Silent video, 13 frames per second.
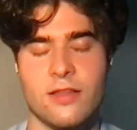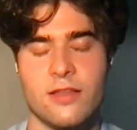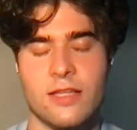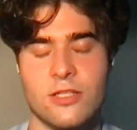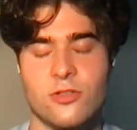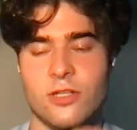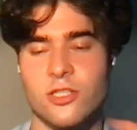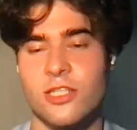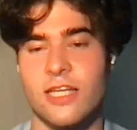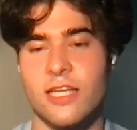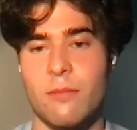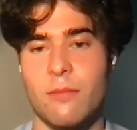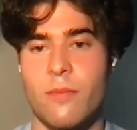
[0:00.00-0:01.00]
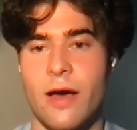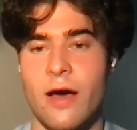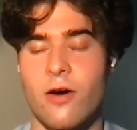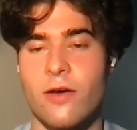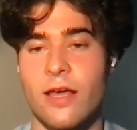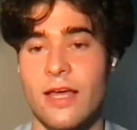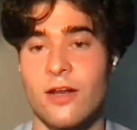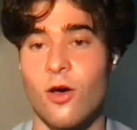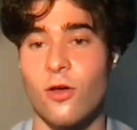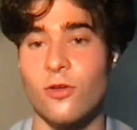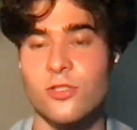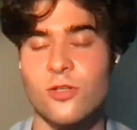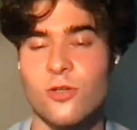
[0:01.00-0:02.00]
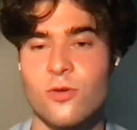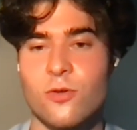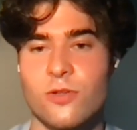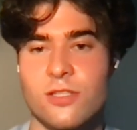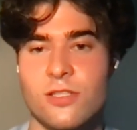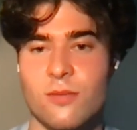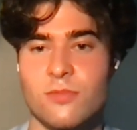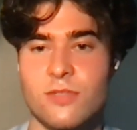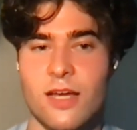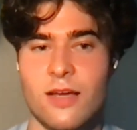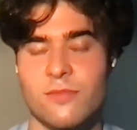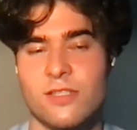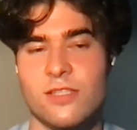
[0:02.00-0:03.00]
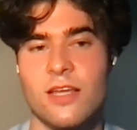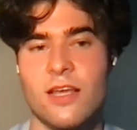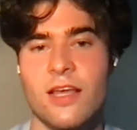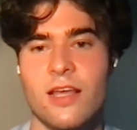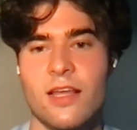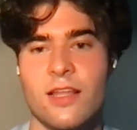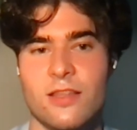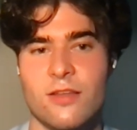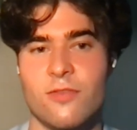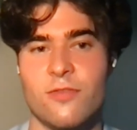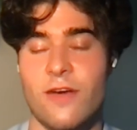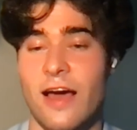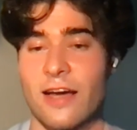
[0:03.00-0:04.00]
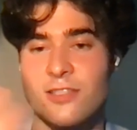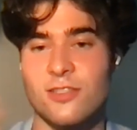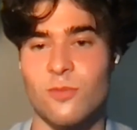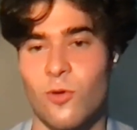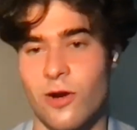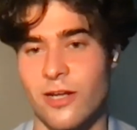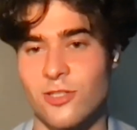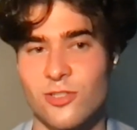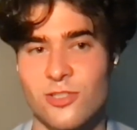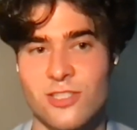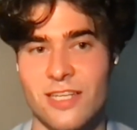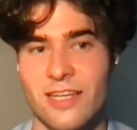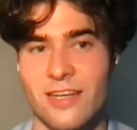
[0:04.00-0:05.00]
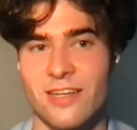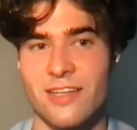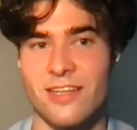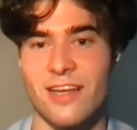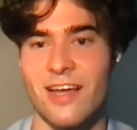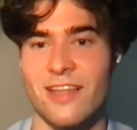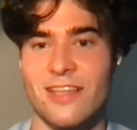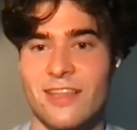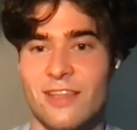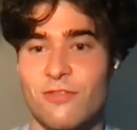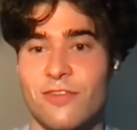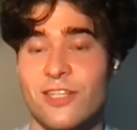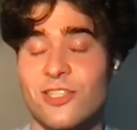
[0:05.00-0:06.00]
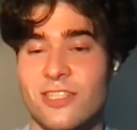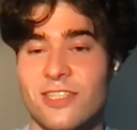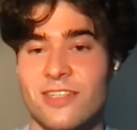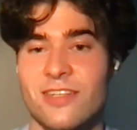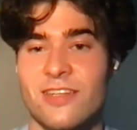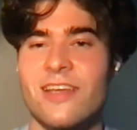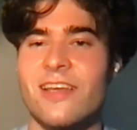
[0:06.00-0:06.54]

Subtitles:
tradition came about, and also sometimes the facts are more interesting than the fiction,